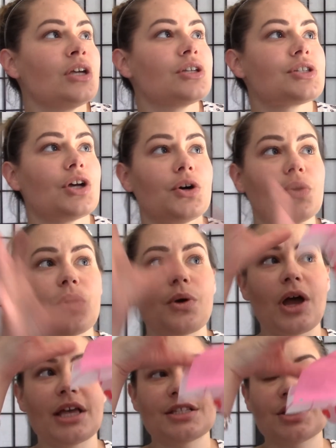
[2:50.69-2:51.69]
So
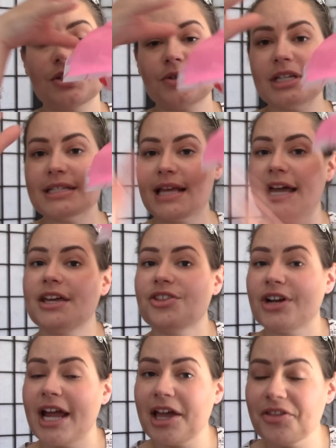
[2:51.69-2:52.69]
as soon as I
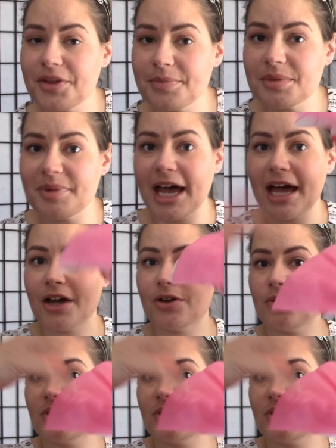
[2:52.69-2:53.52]
either hand them the bag